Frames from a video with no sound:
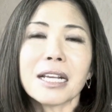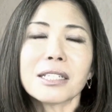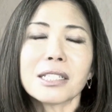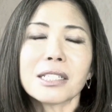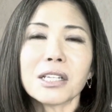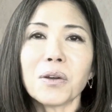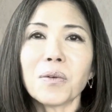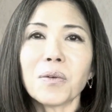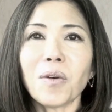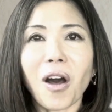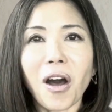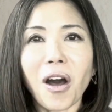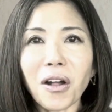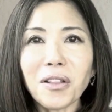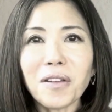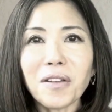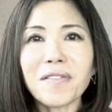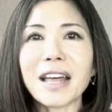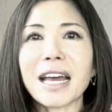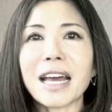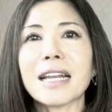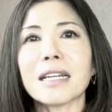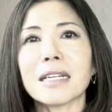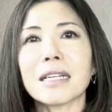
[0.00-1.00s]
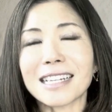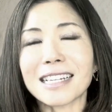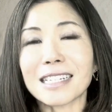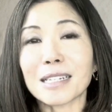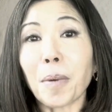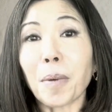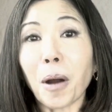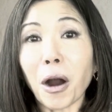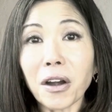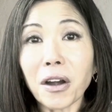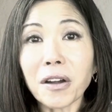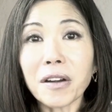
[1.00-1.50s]
So all of that is
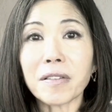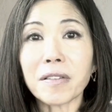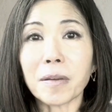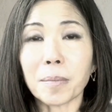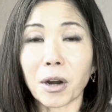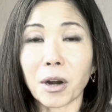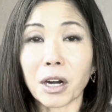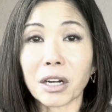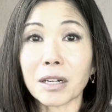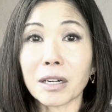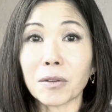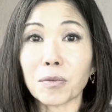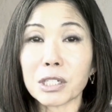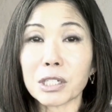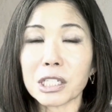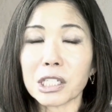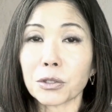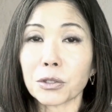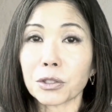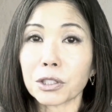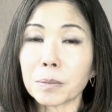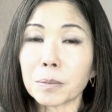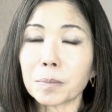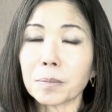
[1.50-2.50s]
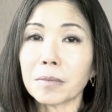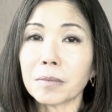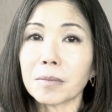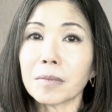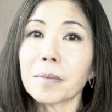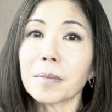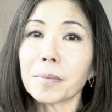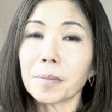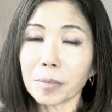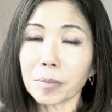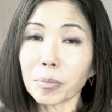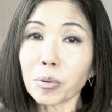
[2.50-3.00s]
part of the market research
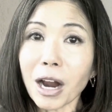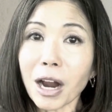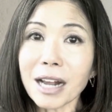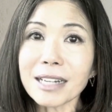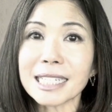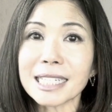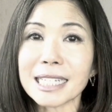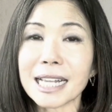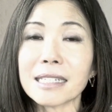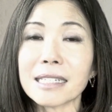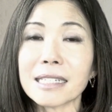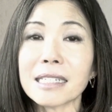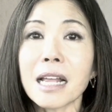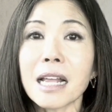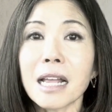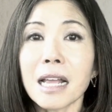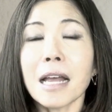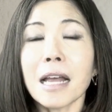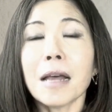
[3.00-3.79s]
process,